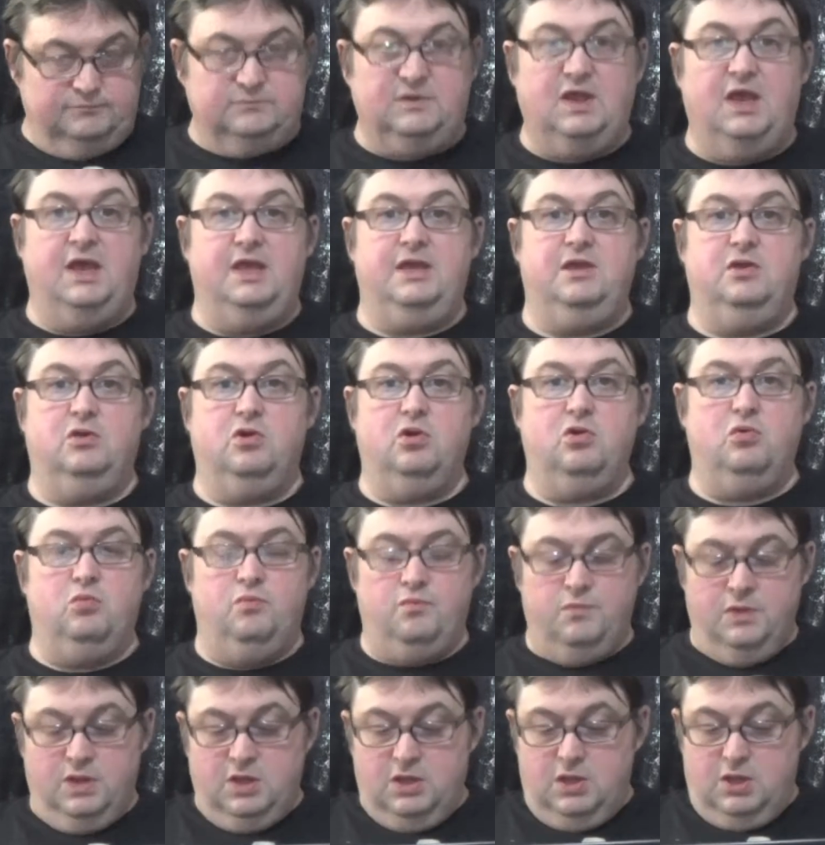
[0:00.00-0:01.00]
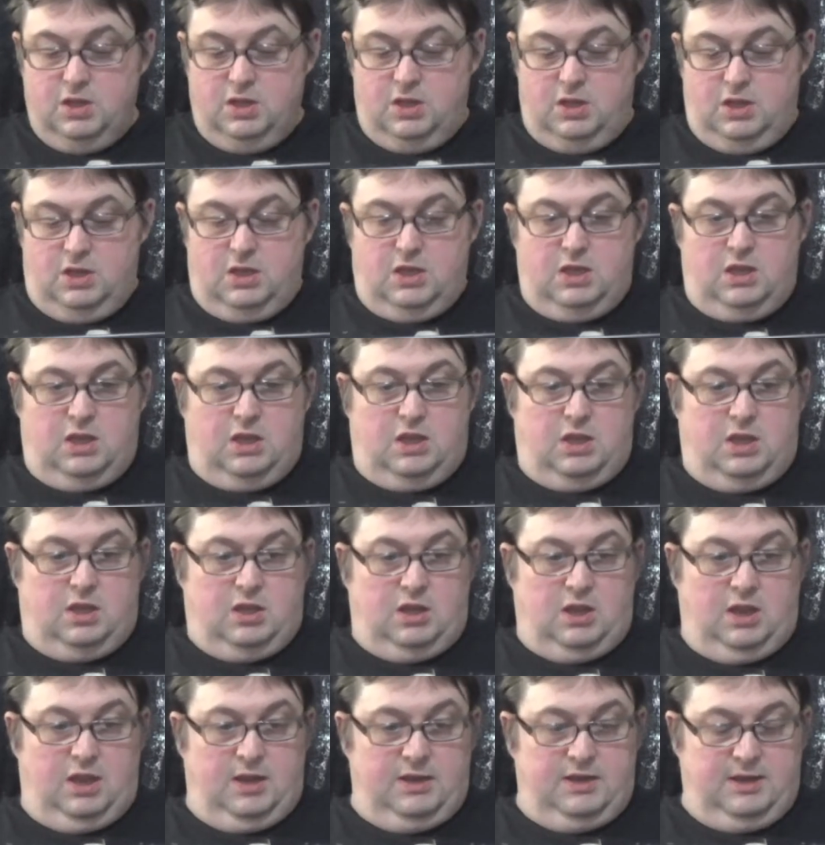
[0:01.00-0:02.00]
There you go.
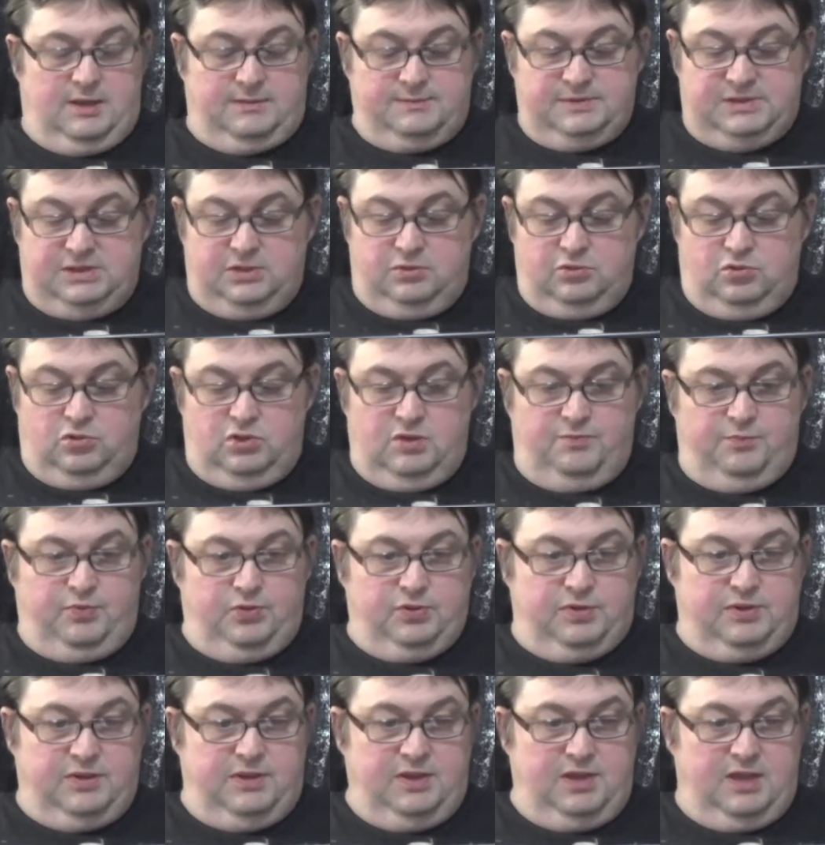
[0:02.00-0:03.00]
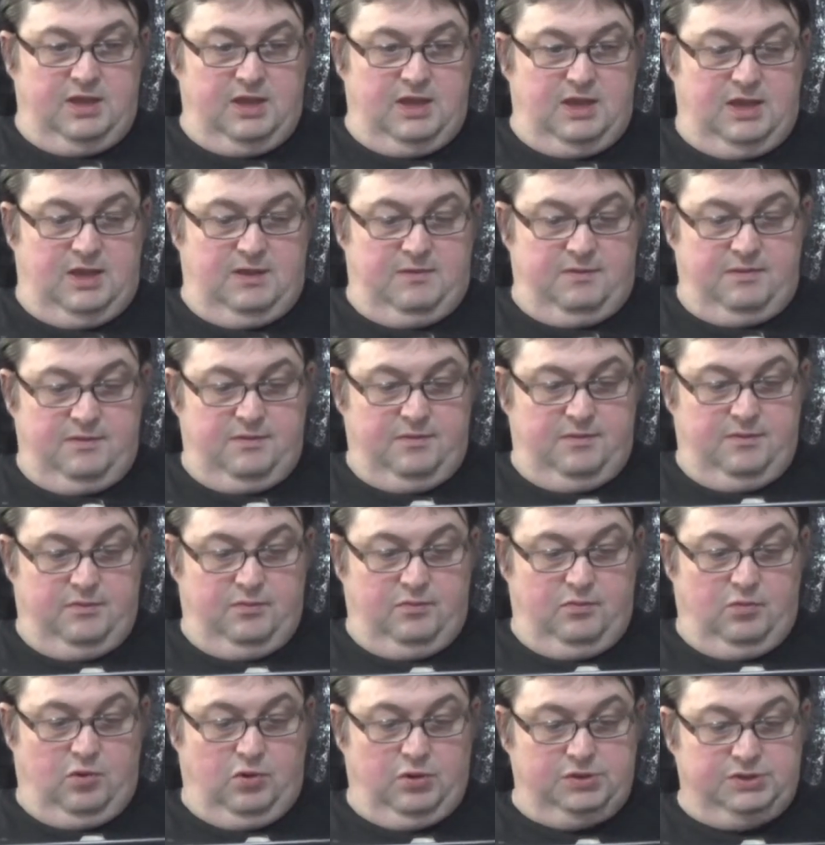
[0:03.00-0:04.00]
And I'm still going to put the
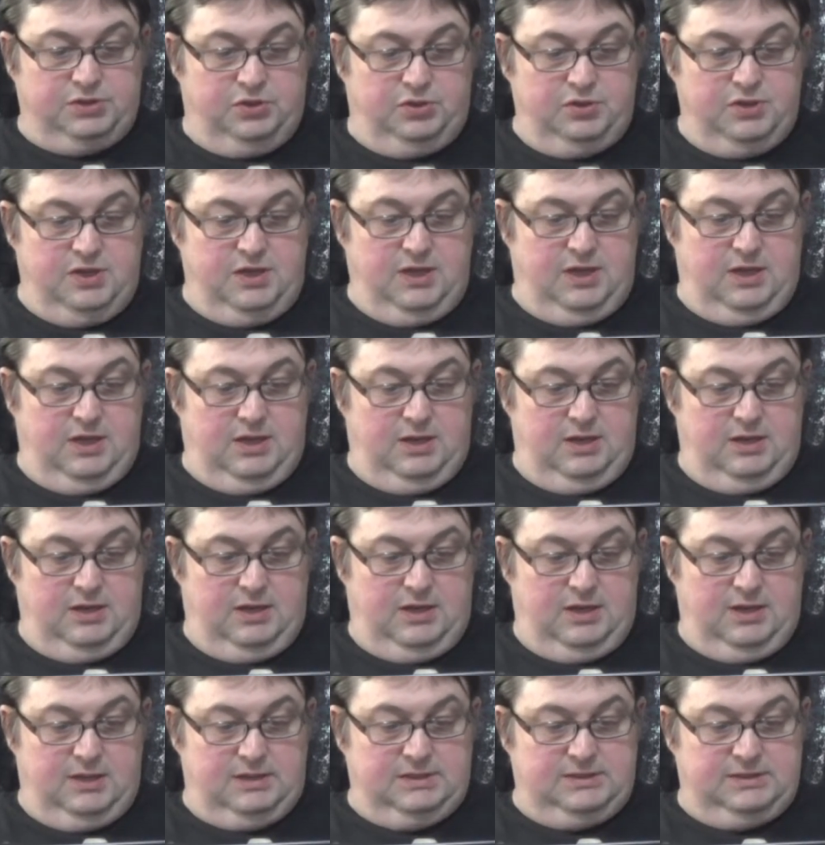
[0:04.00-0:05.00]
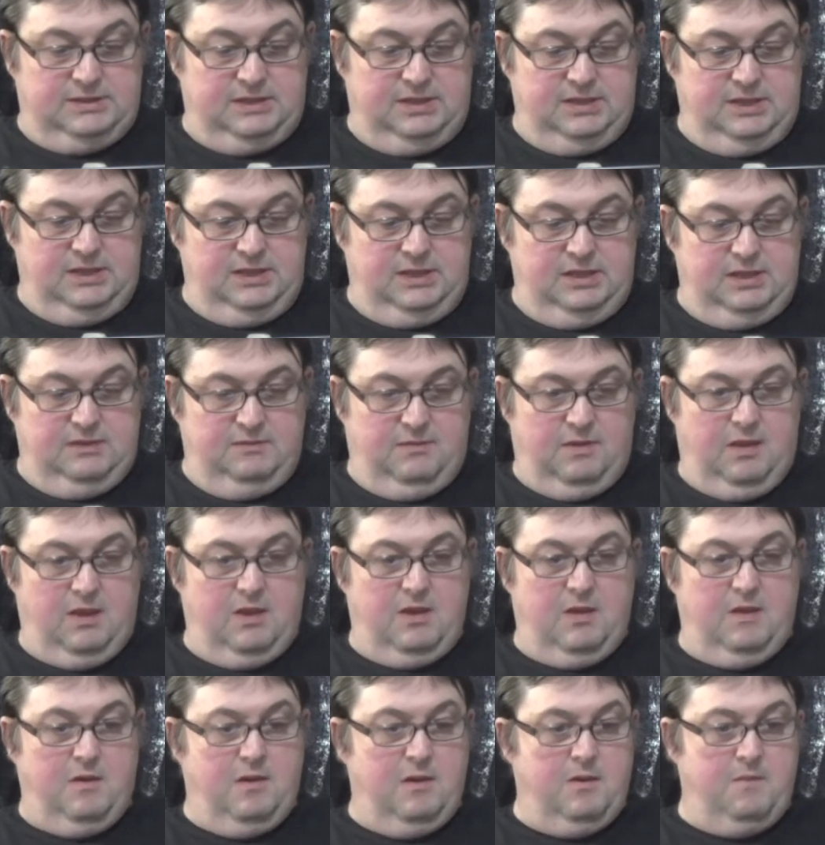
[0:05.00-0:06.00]
what is on here as the
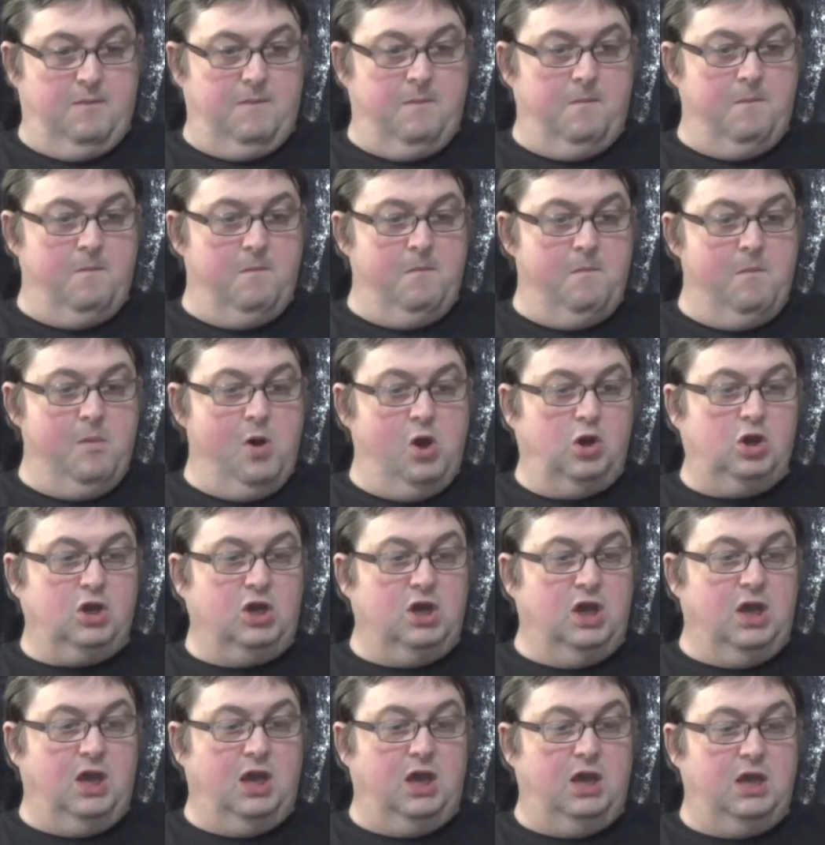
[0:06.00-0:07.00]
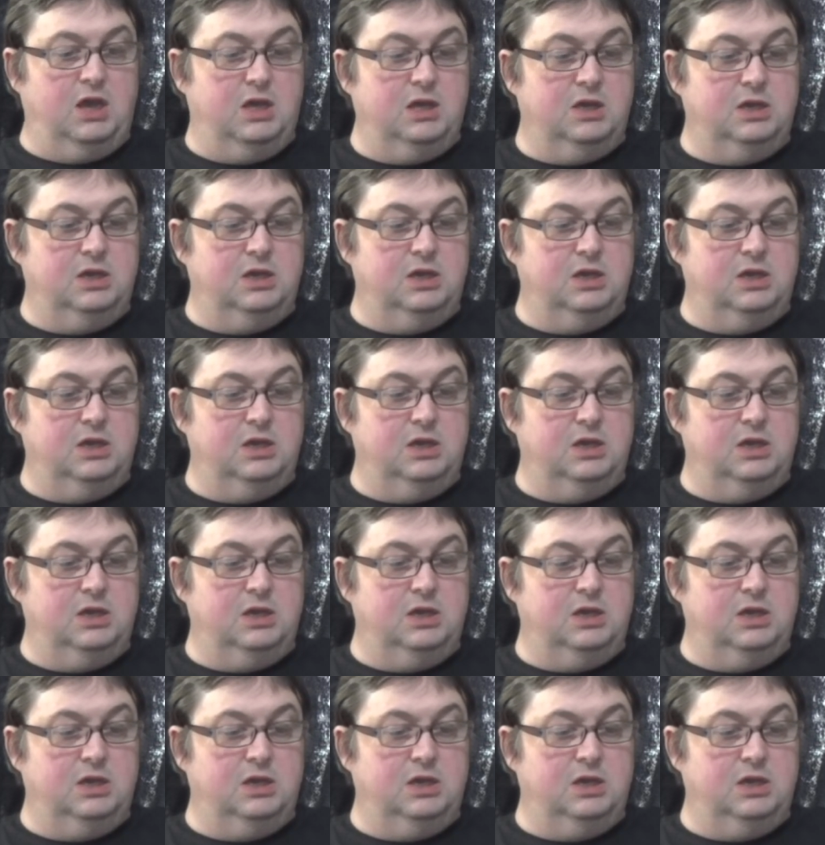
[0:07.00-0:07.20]
Mokka